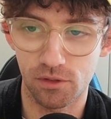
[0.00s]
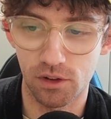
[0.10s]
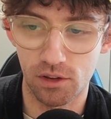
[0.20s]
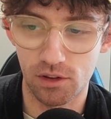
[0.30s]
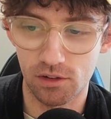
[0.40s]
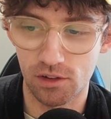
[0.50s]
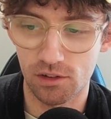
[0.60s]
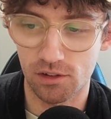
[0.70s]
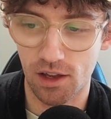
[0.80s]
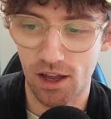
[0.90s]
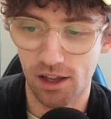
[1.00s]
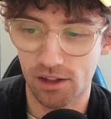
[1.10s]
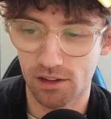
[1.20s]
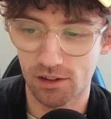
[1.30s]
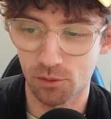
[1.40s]
This is
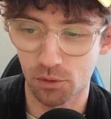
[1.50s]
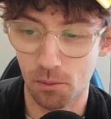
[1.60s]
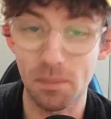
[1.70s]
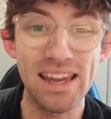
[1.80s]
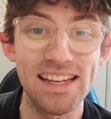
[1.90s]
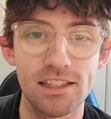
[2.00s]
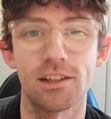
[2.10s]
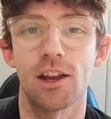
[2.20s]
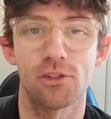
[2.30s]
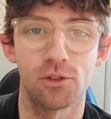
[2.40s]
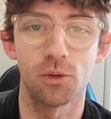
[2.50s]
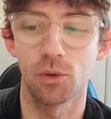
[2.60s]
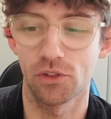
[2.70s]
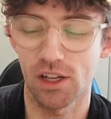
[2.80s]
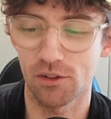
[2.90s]
uh, this was a B international. It
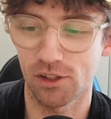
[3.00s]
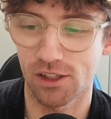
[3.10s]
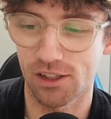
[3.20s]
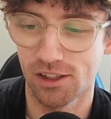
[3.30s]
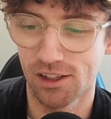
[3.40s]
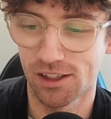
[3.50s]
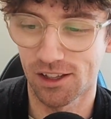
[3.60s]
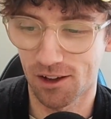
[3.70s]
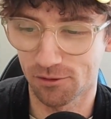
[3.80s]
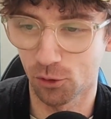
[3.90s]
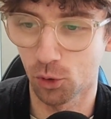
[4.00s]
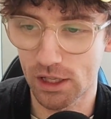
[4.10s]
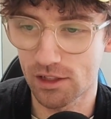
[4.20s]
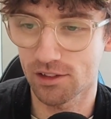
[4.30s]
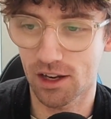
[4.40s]
wasn't even a, a full
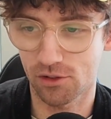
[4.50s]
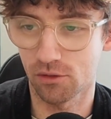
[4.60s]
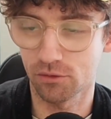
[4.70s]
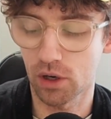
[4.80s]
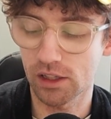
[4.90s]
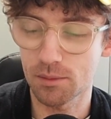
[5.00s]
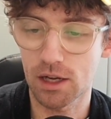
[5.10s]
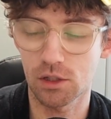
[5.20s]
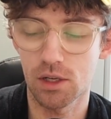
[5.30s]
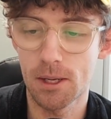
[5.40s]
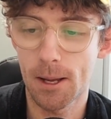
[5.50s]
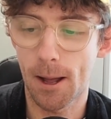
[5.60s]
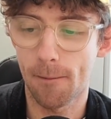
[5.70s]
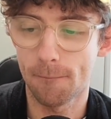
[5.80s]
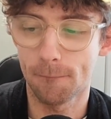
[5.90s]
international friendly match.
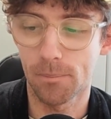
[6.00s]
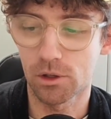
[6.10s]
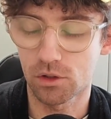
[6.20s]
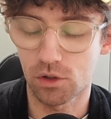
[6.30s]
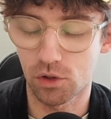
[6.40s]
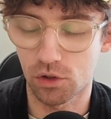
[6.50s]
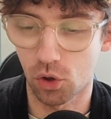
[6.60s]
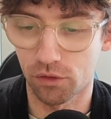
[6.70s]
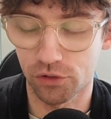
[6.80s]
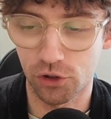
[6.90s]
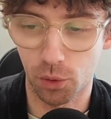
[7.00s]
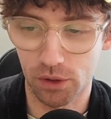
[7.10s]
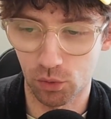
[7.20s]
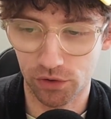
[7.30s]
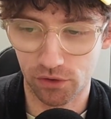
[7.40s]
Um, but you, you, obviously don't want
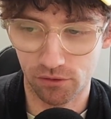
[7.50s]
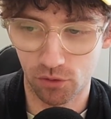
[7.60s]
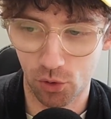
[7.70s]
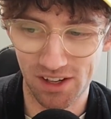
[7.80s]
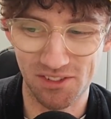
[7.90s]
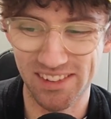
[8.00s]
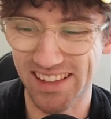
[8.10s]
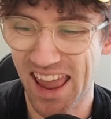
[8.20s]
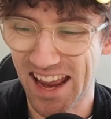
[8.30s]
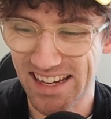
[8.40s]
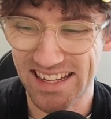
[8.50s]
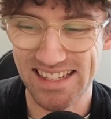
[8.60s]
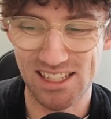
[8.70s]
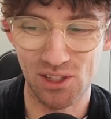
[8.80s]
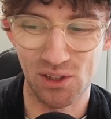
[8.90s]
to risk Foord if there's any
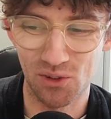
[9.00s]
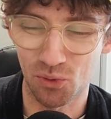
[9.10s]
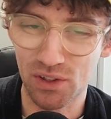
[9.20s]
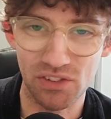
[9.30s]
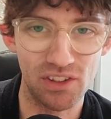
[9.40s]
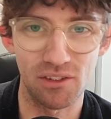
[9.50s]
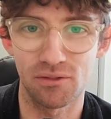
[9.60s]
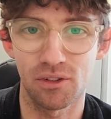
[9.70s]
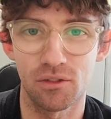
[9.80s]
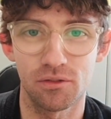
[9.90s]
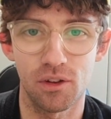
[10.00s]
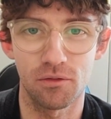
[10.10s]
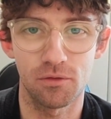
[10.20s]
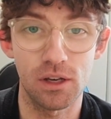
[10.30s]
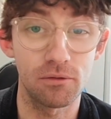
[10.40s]
you know risk of, of,
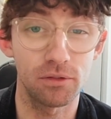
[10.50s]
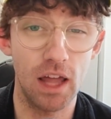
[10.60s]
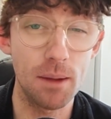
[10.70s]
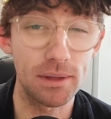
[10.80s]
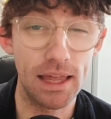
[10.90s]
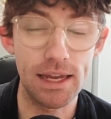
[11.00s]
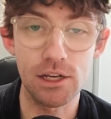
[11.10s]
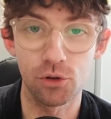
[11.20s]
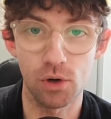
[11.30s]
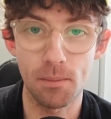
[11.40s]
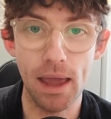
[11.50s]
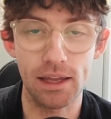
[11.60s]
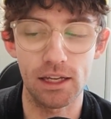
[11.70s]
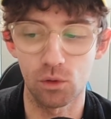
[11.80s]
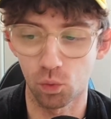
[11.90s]
of inflaming that injury,
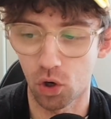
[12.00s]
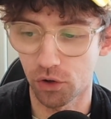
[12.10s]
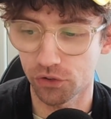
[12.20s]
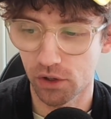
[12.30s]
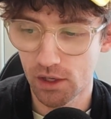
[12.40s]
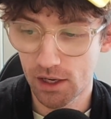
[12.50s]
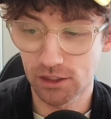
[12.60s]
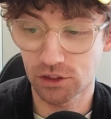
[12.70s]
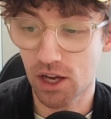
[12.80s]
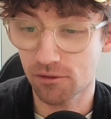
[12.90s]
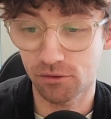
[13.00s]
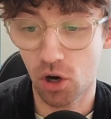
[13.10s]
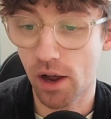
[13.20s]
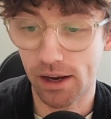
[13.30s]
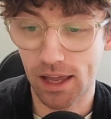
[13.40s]
making it worse. And Sharn
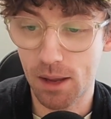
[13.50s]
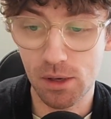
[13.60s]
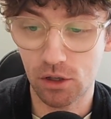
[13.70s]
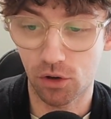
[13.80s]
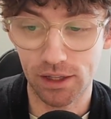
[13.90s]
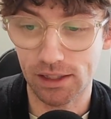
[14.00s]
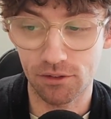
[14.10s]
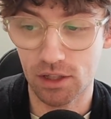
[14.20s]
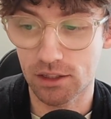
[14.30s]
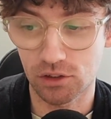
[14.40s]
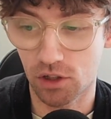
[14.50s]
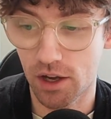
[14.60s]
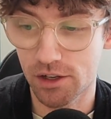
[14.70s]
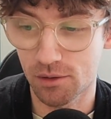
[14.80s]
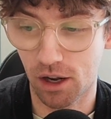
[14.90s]
Freier came in on that left hand
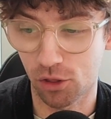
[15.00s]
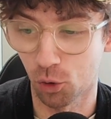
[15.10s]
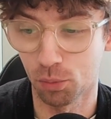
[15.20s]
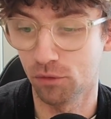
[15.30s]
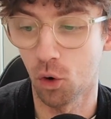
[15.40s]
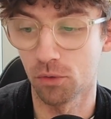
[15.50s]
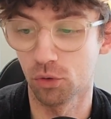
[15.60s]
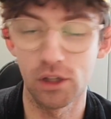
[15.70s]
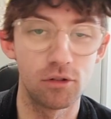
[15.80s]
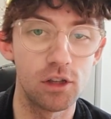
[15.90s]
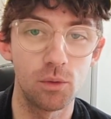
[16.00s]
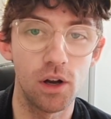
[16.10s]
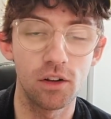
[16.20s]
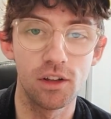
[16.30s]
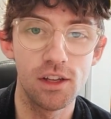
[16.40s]
side and I thought performed really really
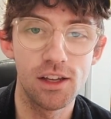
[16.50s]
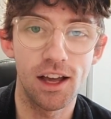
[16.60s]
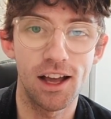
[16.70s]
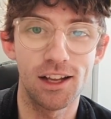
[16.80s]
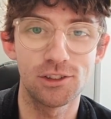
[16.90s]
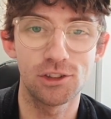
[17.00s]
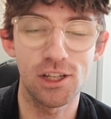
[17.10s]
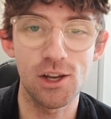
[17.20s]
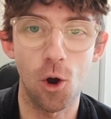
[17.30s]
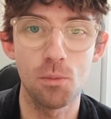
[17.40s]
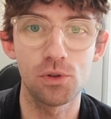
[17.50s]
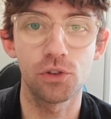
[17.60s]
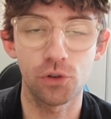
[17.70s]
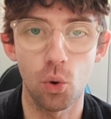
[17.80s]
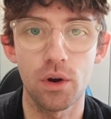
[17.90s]
well. Uh, she opened the
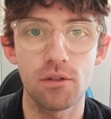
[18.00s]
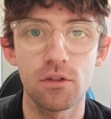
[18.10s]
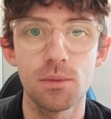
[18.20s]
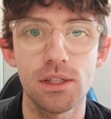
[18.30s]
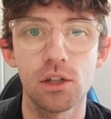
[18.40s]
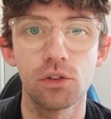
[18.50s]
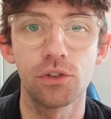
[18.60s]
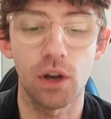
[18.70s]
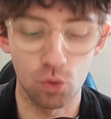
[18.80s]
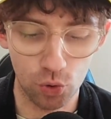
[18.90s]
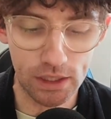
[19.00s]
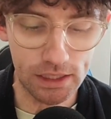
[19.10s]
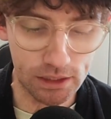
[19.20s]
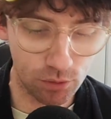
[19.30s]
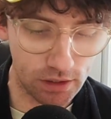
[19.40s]
scoring for the Matildas. A
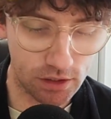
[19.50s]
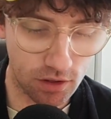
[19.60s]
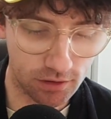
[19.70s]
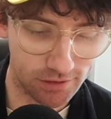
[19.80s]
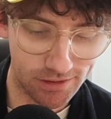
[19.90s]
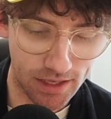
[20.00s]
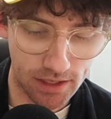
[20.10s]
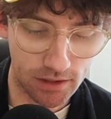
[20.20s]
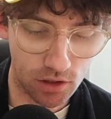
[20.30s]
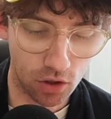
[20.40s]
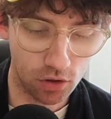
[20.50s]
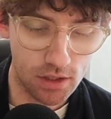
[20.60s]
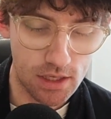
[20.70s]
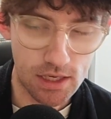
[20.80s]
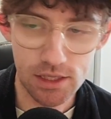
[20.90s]
really really nicely taken goal
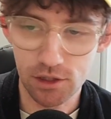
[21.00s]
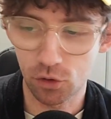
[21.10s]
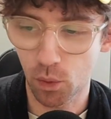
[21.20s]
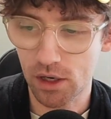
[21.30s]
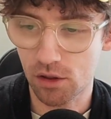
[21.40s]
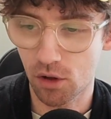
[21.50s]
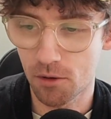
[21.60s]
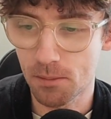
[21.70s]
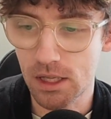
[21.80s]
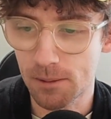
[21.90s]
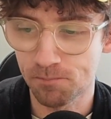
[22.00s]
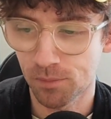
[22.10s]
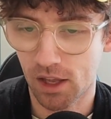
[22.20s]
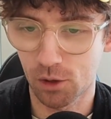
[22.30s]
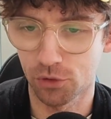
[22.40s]
in the 23rd minute.
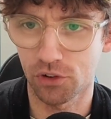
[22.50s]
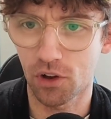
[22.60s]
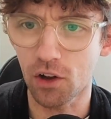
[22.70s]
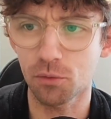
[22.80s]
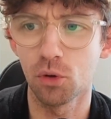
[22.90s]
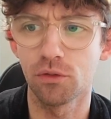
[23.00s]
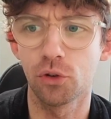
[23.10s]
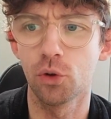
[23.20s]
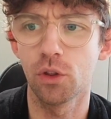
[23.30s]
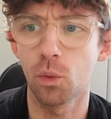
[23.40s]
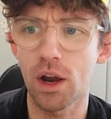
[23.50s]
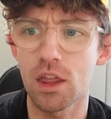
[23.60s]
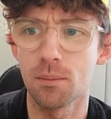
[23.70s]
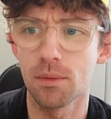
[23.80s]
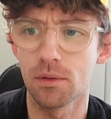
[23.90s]
And it was a nice move too, the way
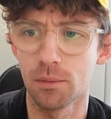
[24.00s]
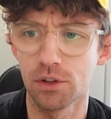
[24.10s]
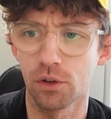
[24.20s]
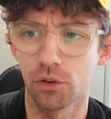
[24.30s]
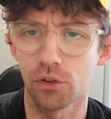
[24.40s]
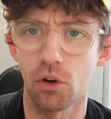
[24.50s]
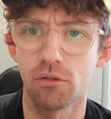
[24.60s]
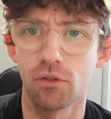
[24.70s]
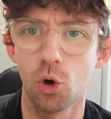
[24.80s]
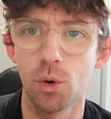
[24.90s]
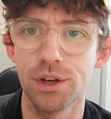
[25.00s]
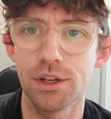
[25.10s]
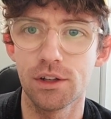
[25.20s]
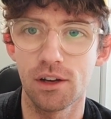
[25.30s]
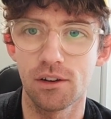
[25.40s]
the, the Matildas got forward
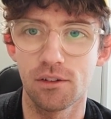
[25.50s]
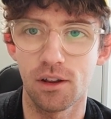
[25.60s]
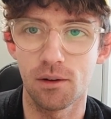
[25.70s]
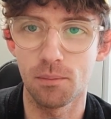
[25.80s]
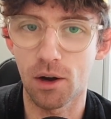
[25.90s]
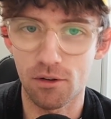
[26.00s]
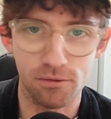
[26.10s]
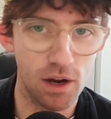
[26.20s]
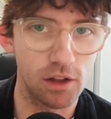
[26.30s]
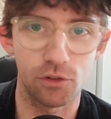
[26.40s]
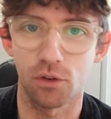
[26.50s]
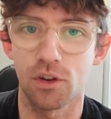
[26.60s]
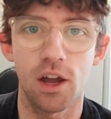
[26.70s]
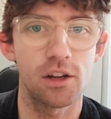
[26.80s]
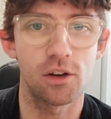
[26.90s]
and, and, and Mary Fowler sort of
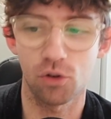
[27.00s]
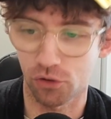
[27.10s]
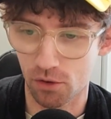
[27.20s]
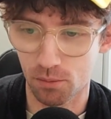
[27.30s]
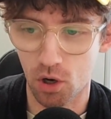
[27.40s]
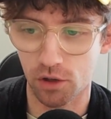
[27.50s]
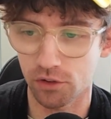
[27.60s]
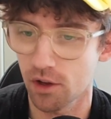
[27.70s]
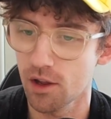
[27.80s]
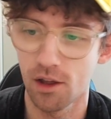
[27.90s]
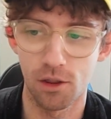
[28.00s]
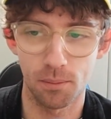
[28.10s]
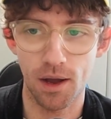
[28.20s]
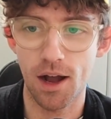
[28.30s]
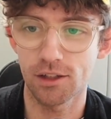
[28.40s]
cutting across the box, the
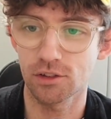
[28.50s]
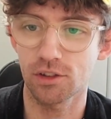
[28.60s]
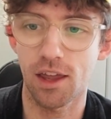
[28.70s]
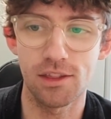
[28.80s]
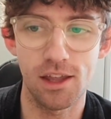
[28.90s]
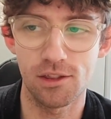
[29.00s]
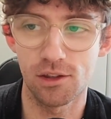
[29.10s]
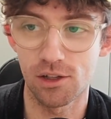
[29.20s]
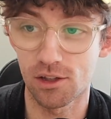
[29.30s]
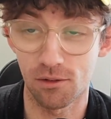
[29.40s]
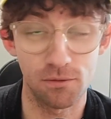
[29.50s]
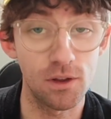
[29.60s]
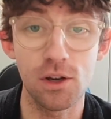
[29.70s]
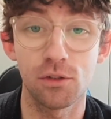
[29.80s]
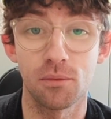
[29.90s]
pass, and then the, the
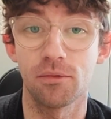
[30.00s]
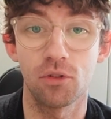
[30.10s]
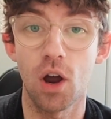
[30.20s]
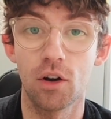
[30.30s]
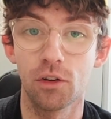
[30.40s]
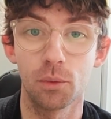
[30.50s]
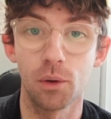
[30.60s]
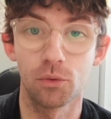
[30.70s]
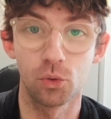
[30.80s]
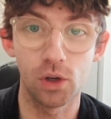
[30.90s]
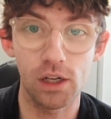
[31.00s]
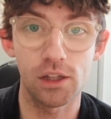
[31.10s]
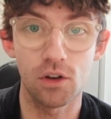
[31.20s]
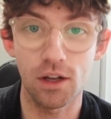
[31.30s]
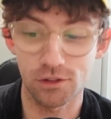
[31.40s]
finish from Freier as well was
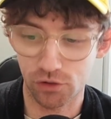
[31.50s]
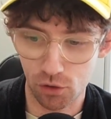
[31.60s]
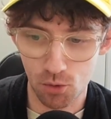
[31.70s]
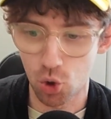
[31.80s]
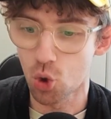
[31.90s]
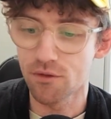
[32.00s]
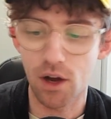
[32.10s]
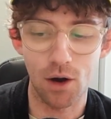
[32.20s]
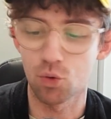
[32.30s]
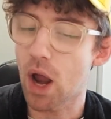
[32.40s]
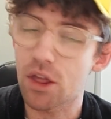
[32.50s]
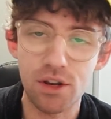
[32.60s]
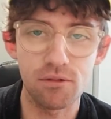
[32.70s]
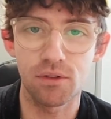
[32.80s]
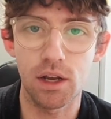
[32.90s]
really nice. Just a maneuver around the
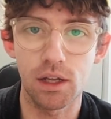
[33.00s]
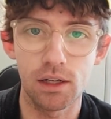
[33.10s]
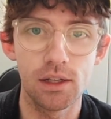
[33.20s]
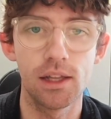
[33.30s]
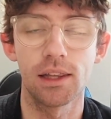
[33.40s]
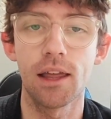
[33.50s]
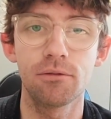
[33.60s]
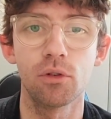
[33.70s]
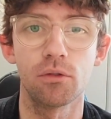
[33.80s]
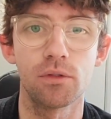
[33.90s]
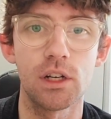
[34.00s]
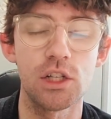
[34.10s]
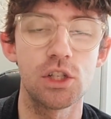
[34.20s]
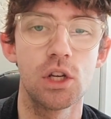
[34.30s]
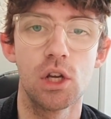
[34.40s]
defender, left foot
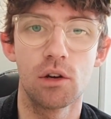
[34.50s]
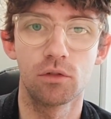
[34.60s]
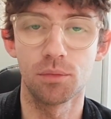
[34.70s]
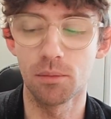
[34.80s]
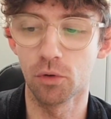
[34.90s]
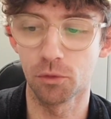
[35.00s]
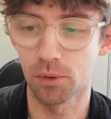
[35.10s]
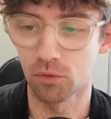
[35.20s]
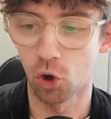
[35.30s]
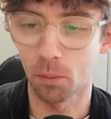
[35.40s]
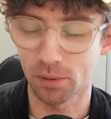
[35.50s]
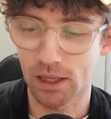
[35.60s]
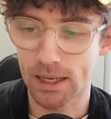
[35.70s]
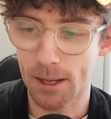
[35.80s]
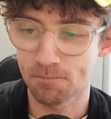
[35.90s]
finish from the Brisbane Roar player.